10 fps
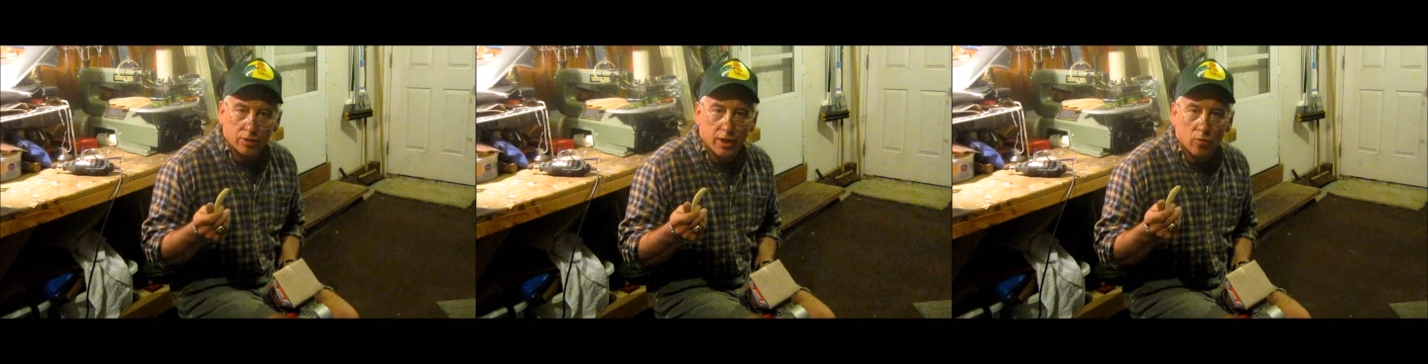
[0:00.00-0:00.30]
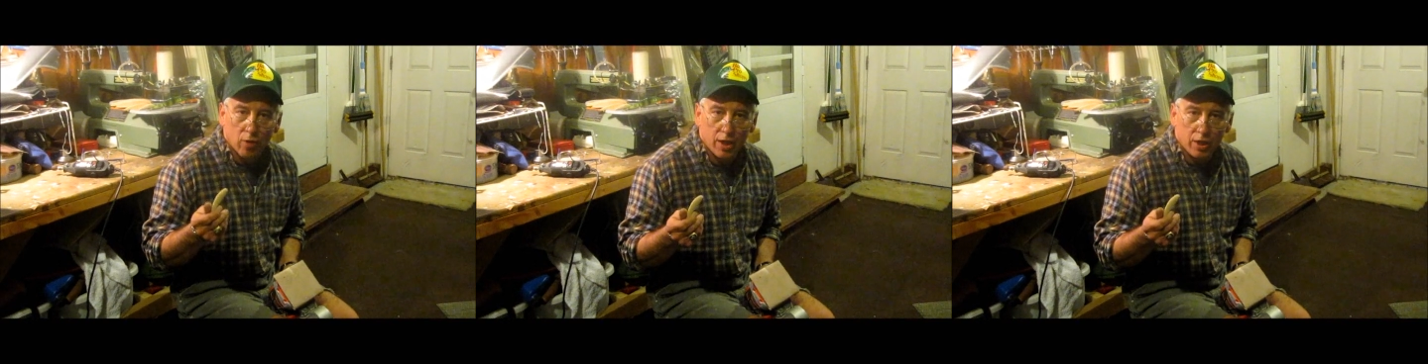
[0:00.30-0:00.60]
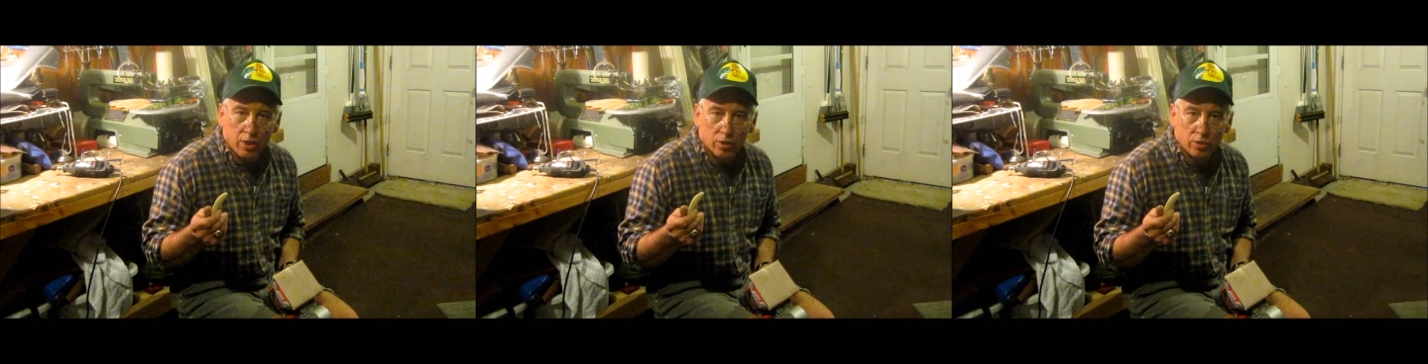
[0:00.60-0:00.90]
that ready
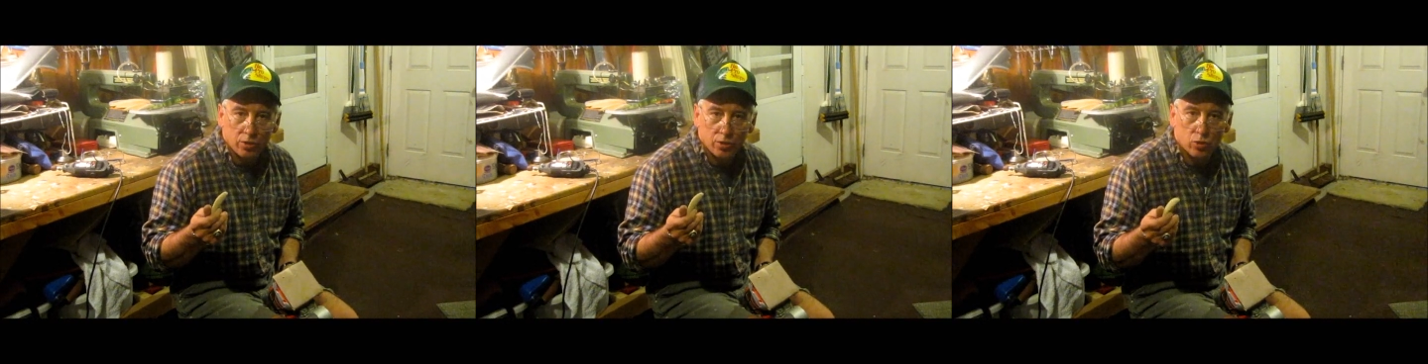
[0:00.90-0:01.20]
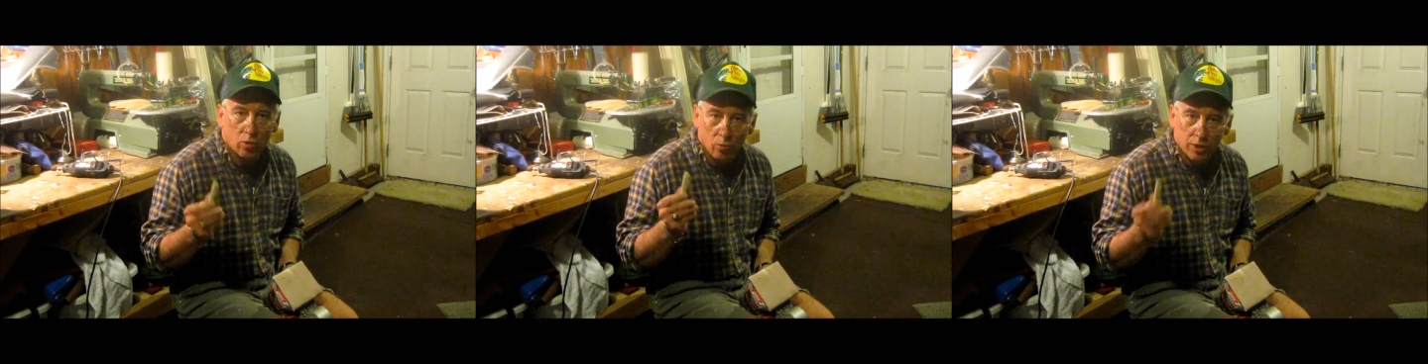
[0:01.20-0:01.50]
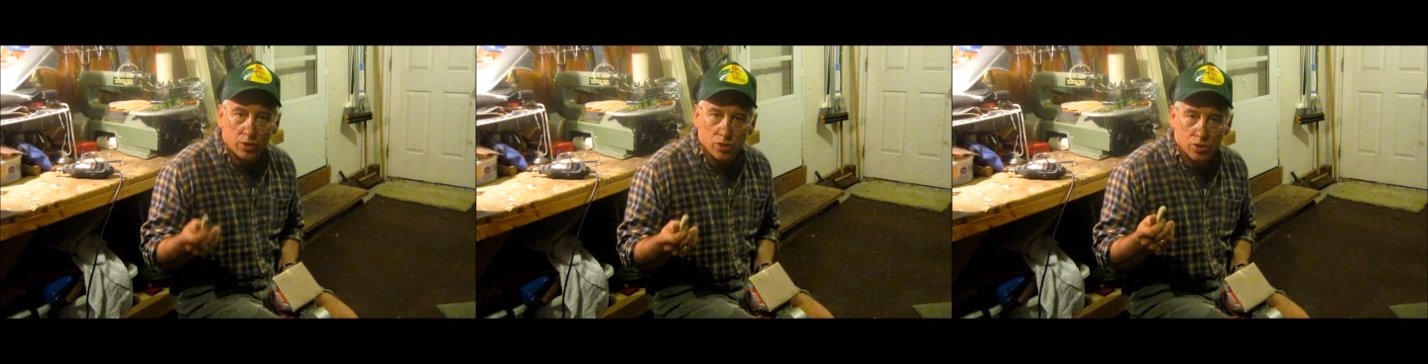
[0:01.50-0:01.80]
to where we can
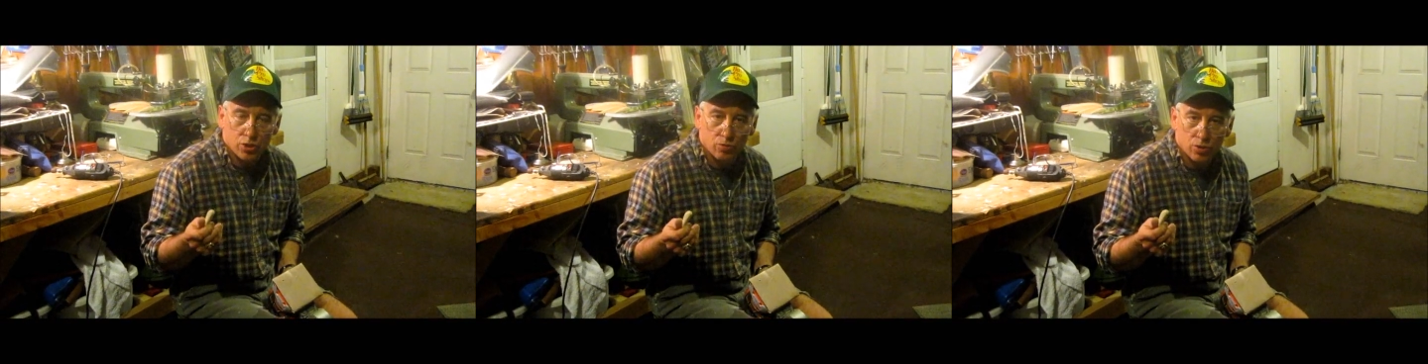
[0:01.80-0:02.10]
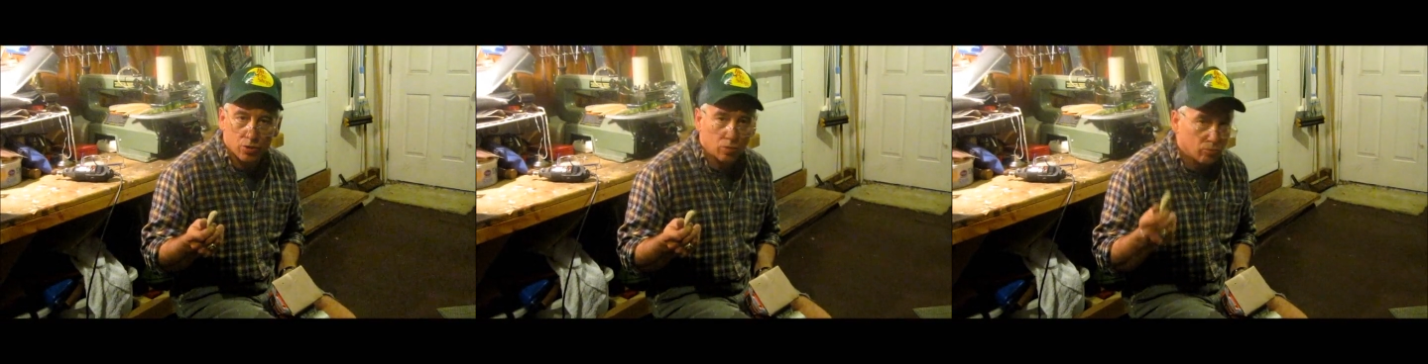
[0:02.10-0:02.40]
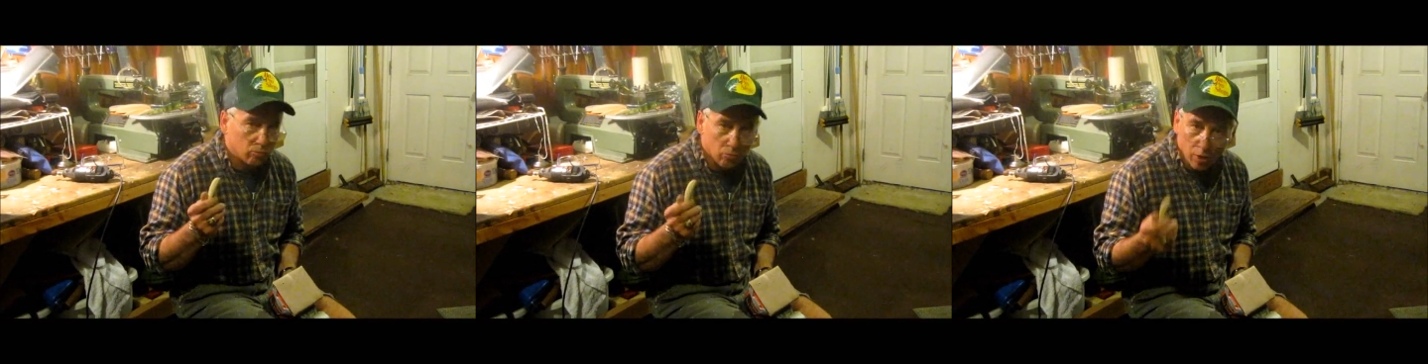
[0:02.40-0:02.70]
just use
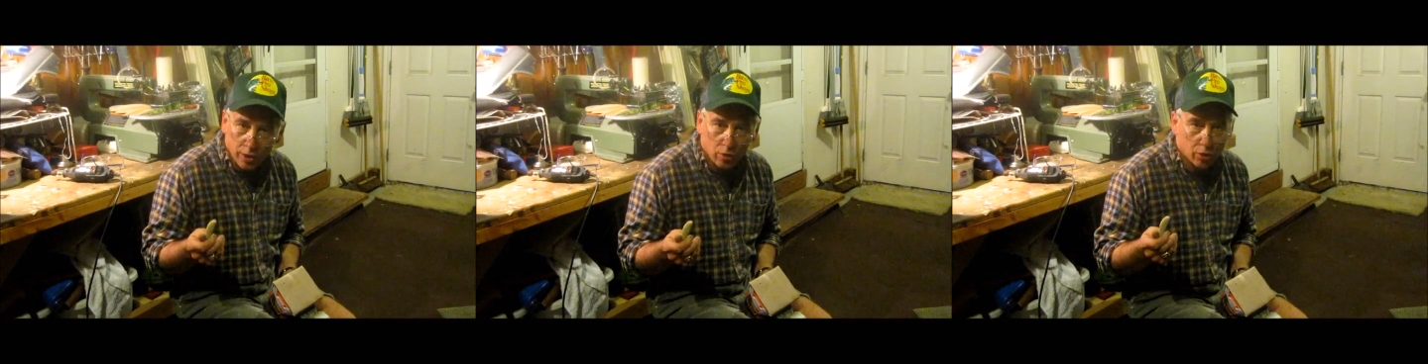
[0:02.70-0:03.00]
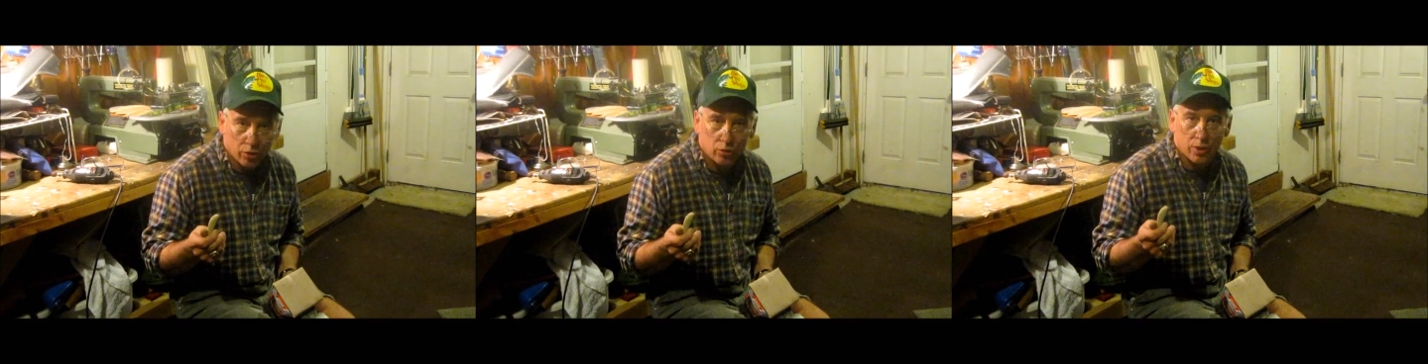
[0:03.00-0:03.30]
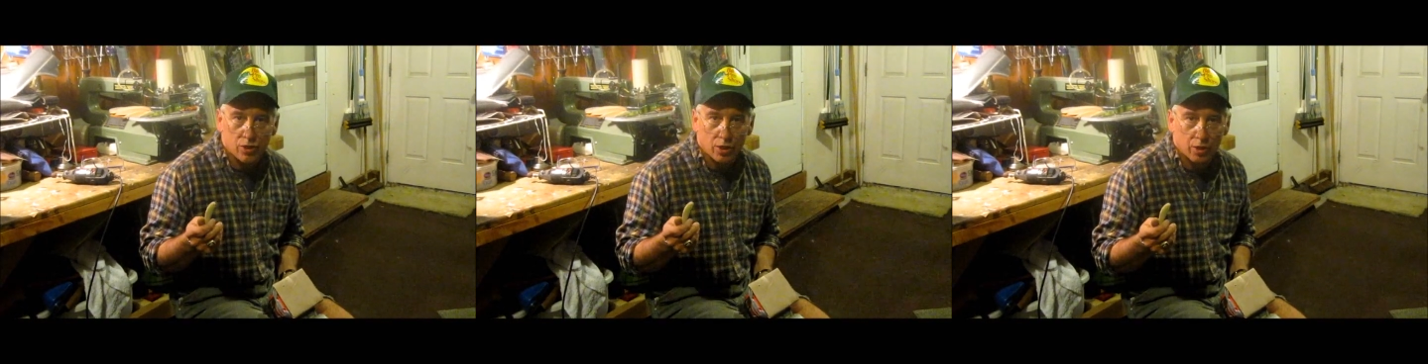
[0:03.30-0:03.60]
regular 100 grit
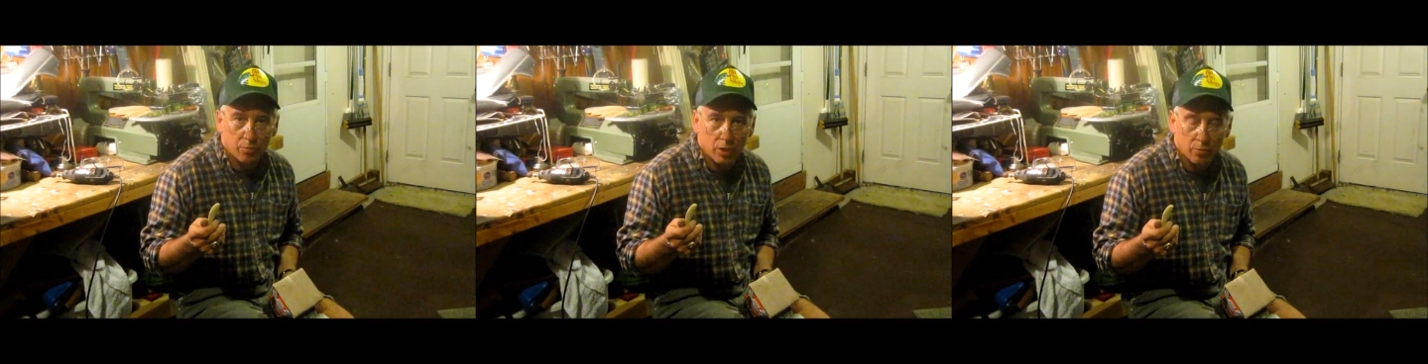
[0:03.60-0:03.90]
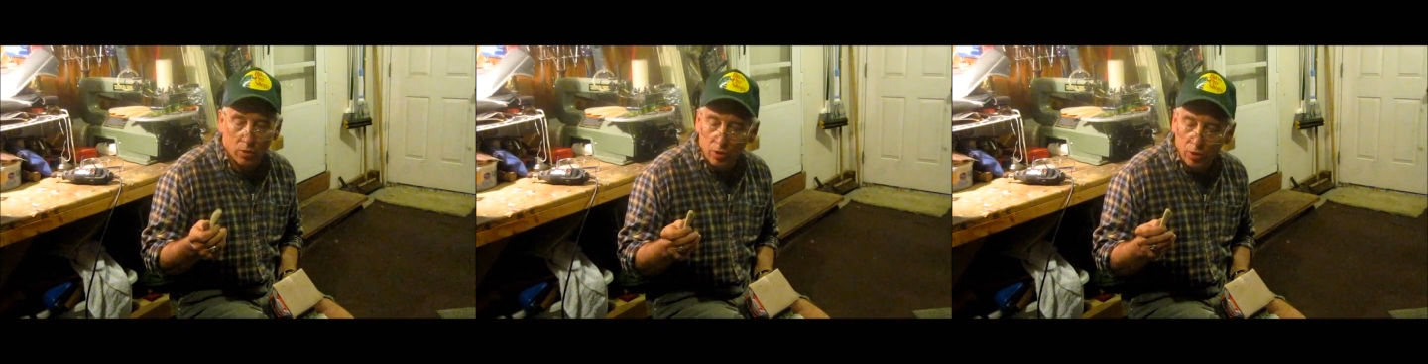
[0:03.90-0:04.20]
sandpaper